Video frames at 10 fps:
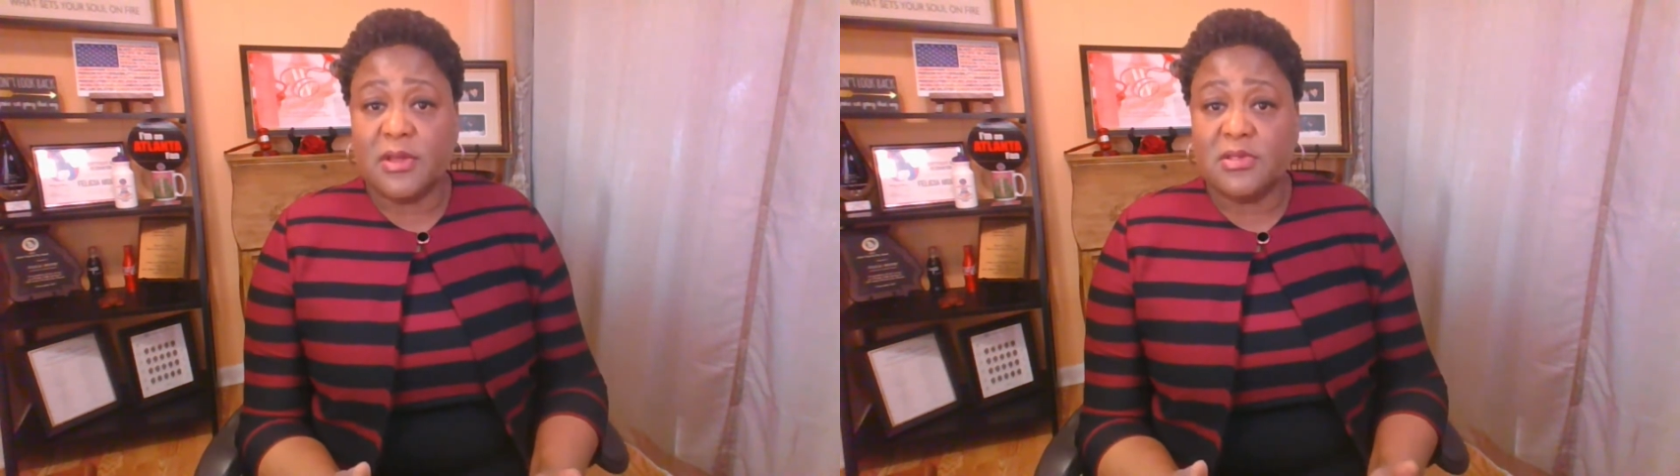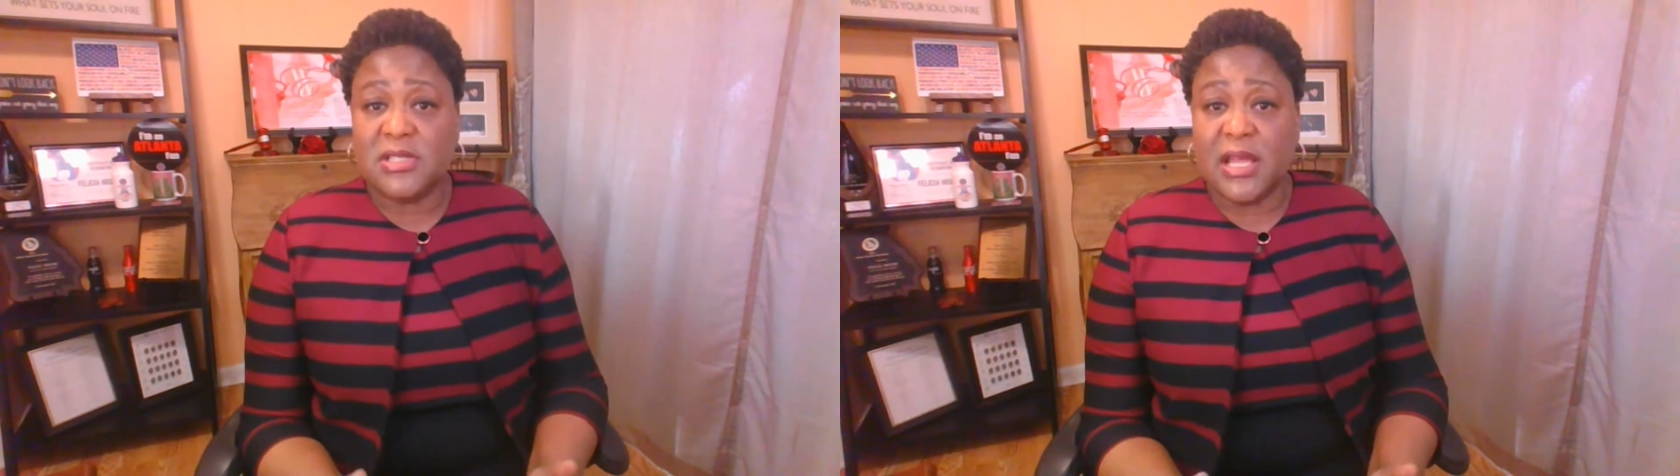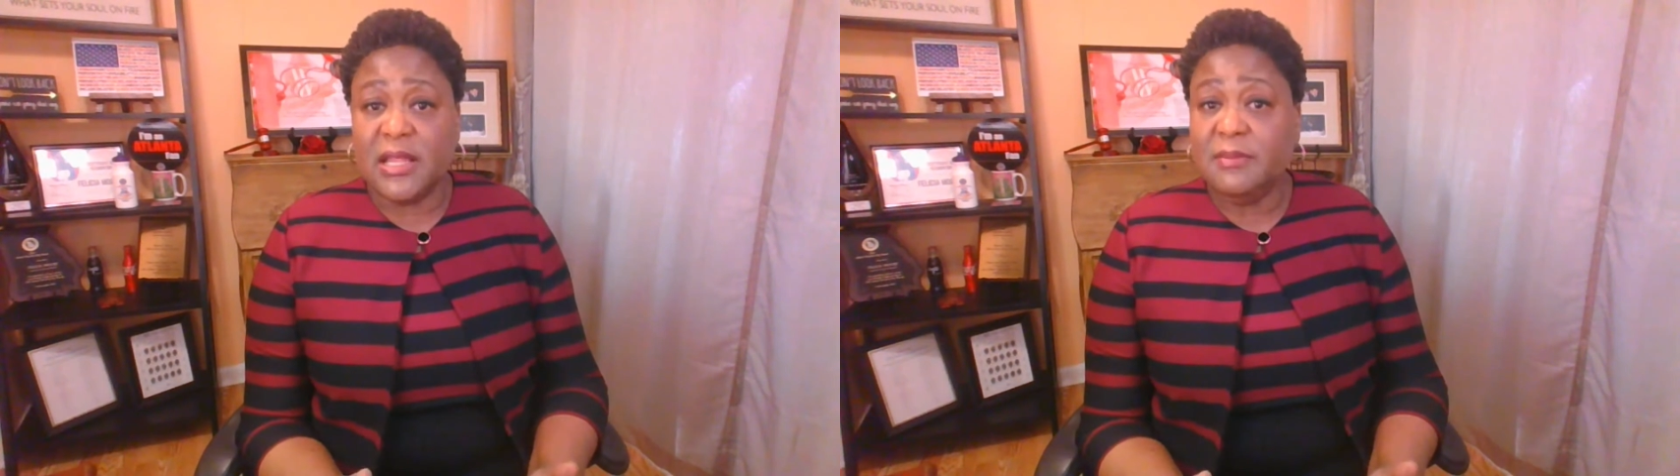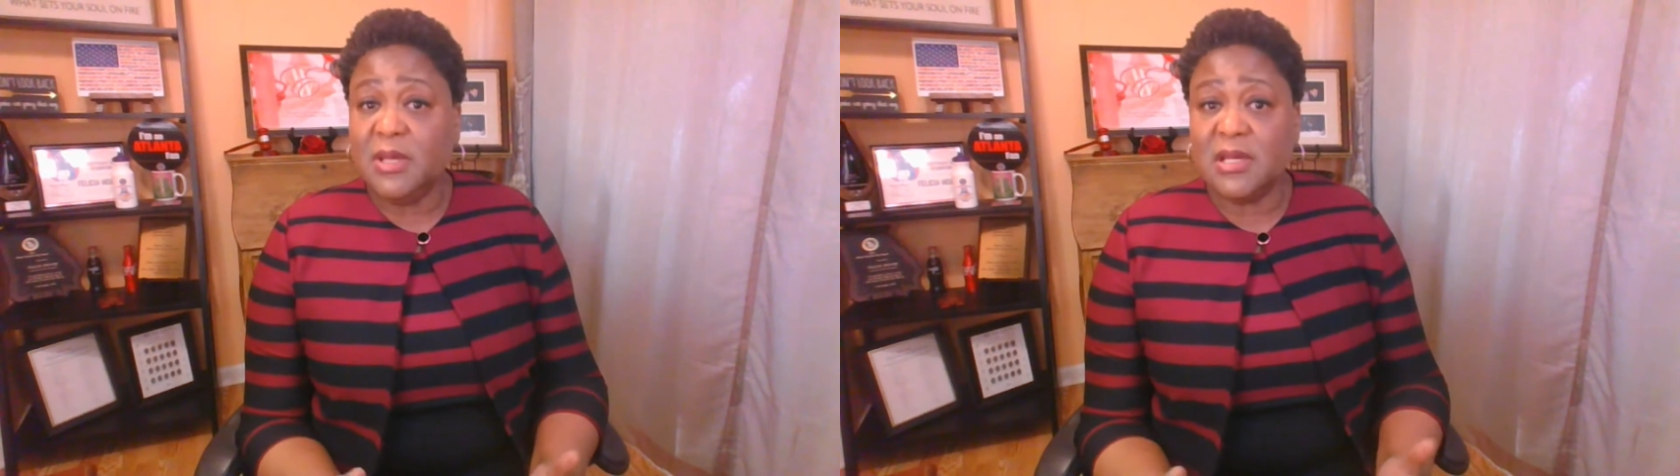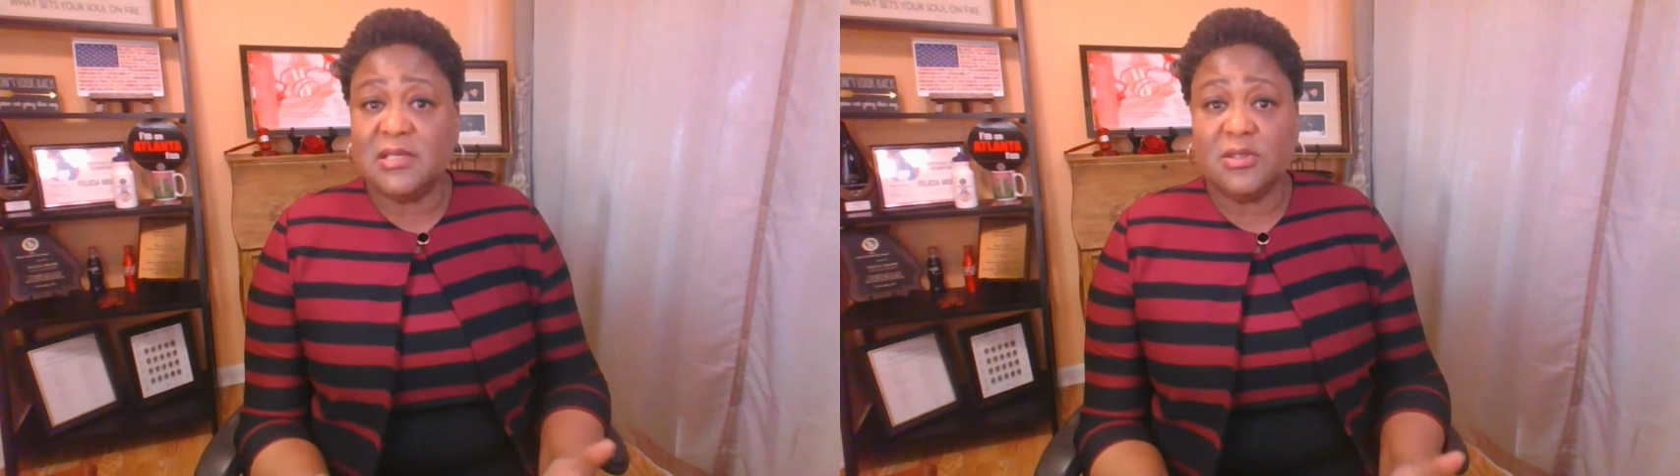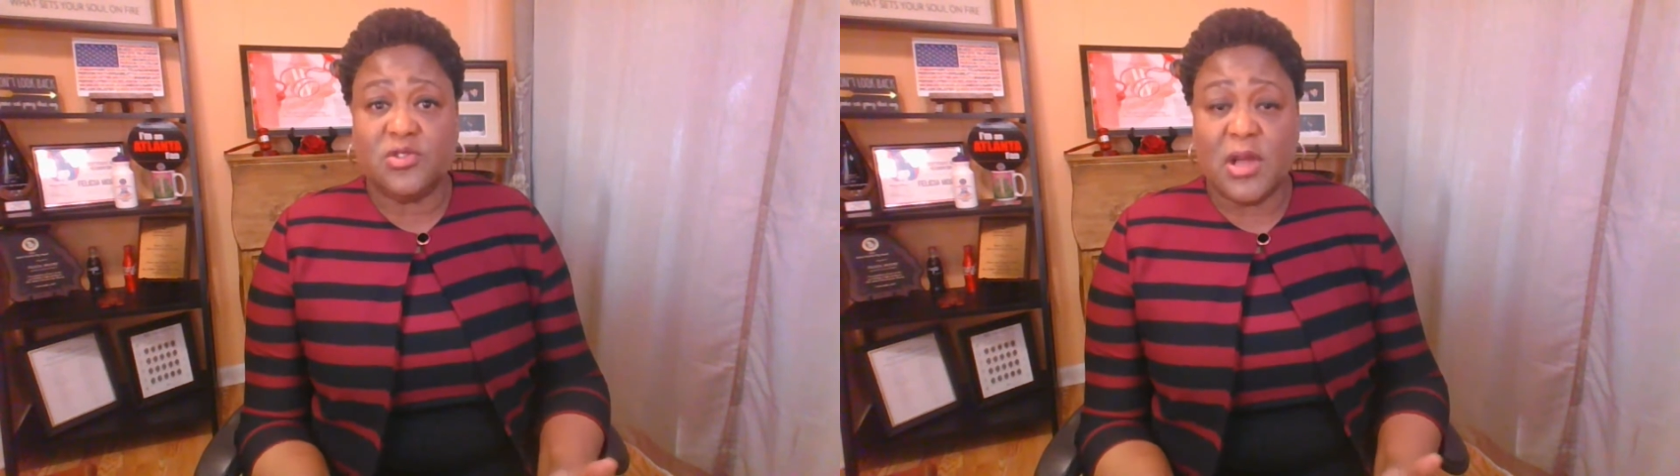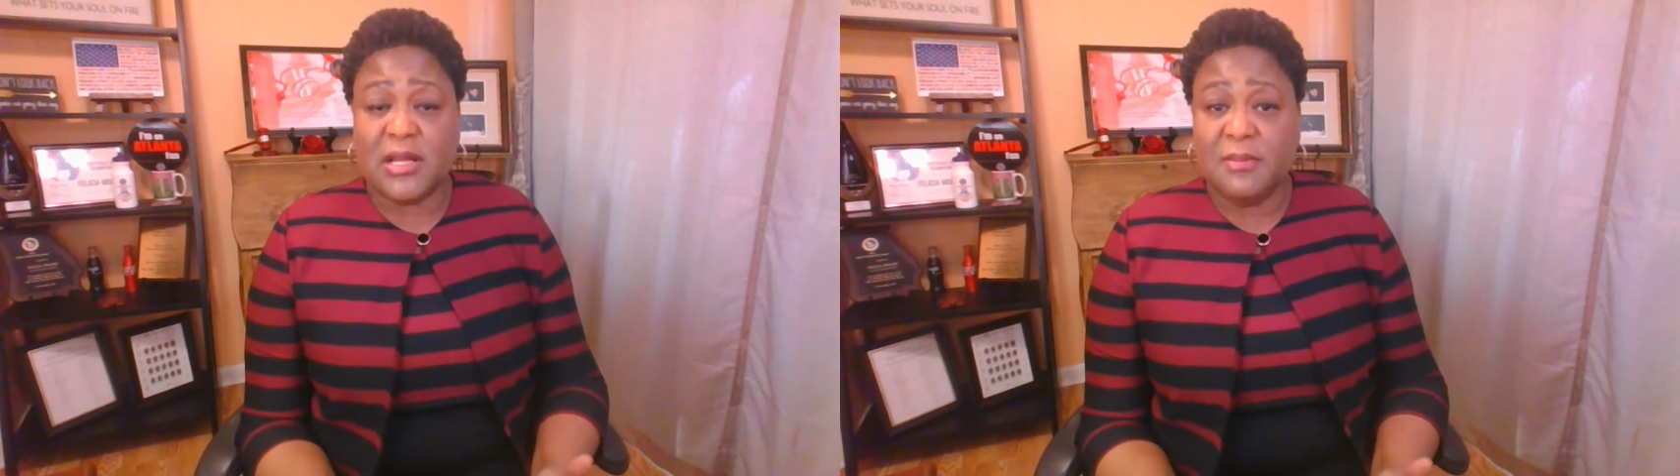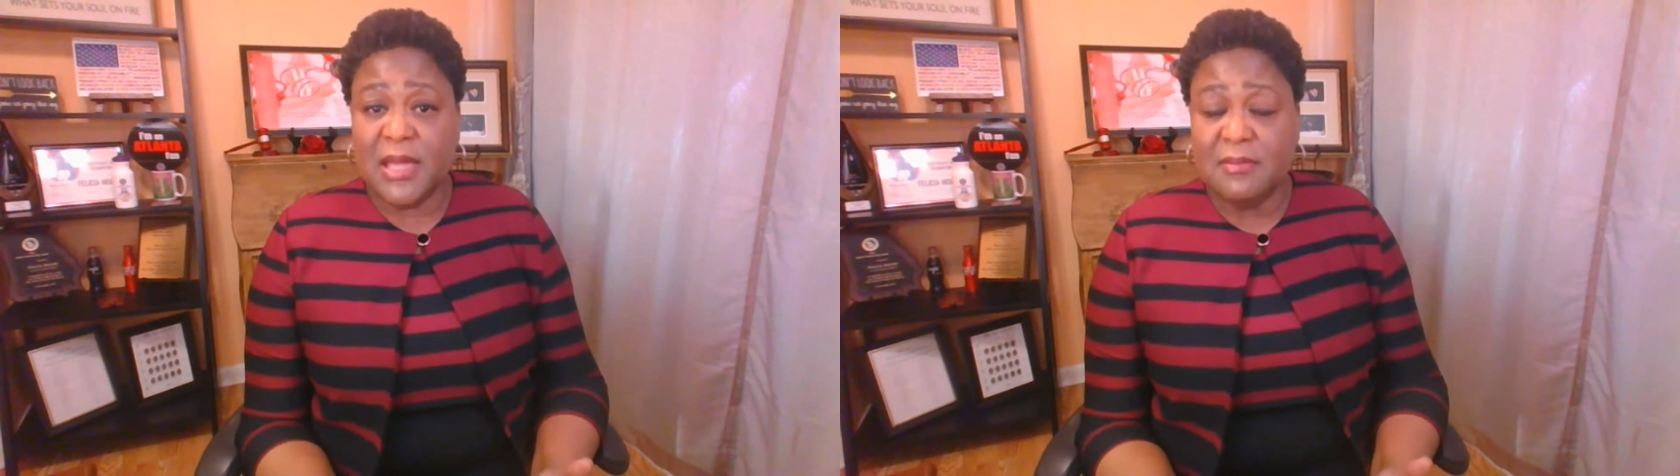there selling because they're
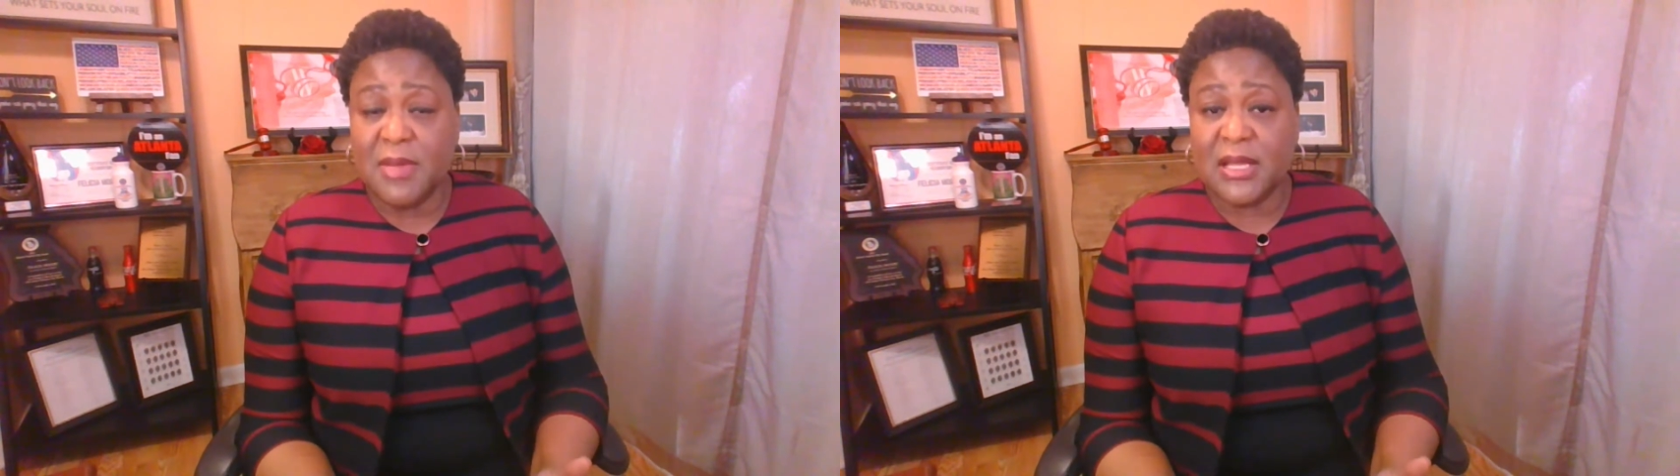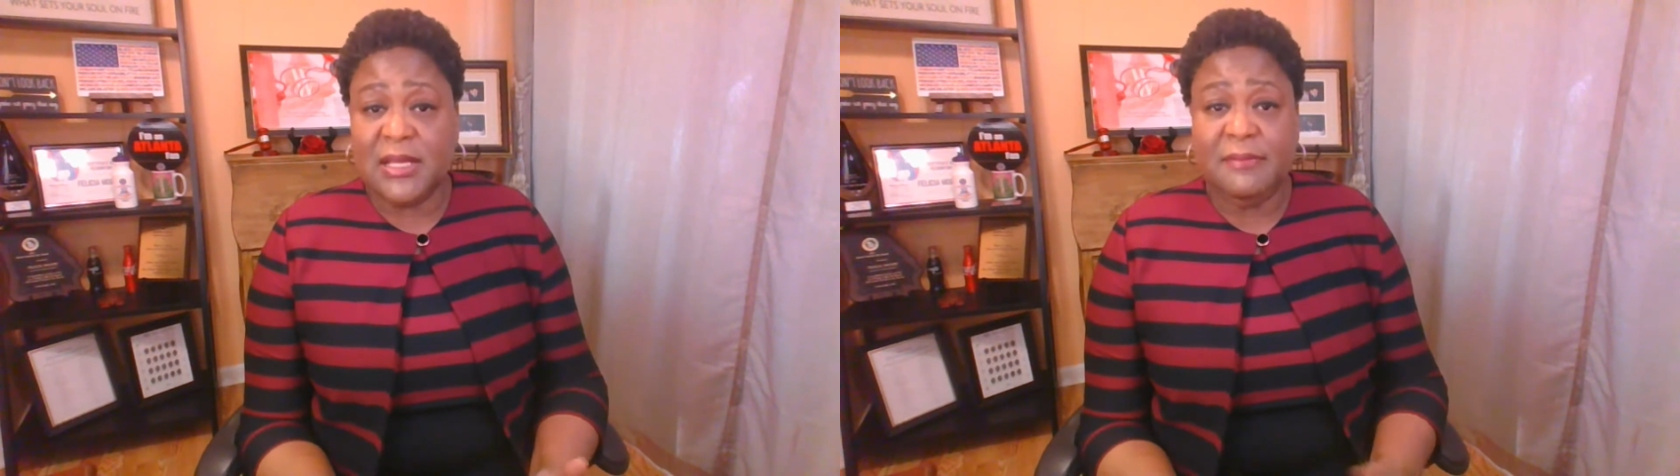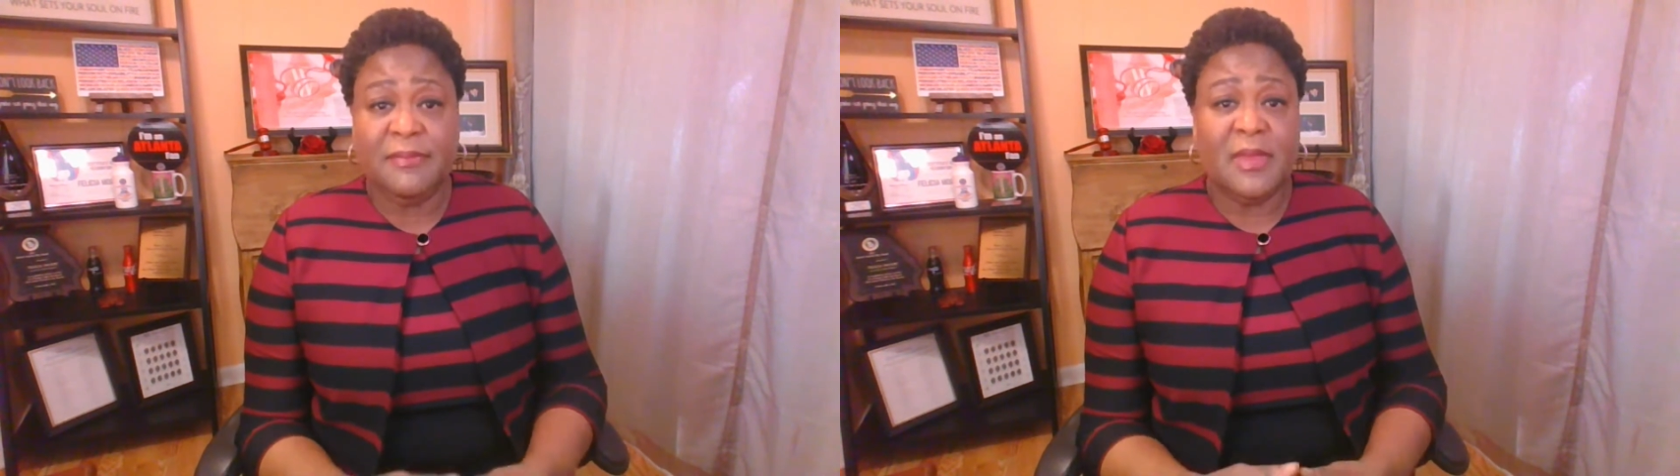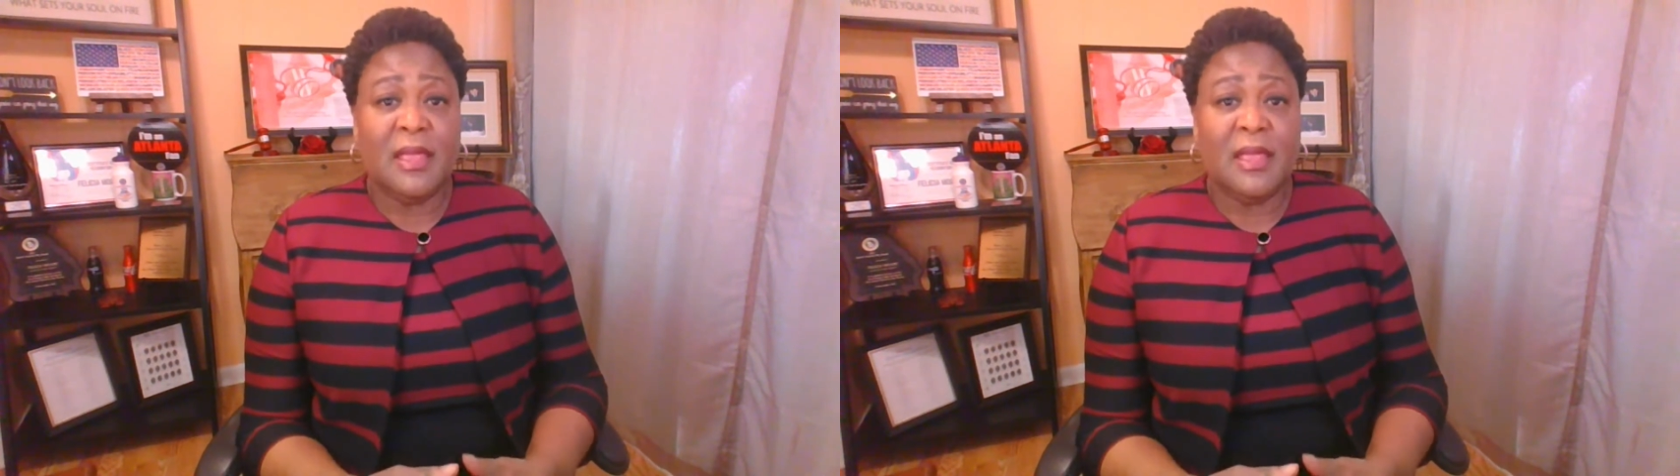trying to make money.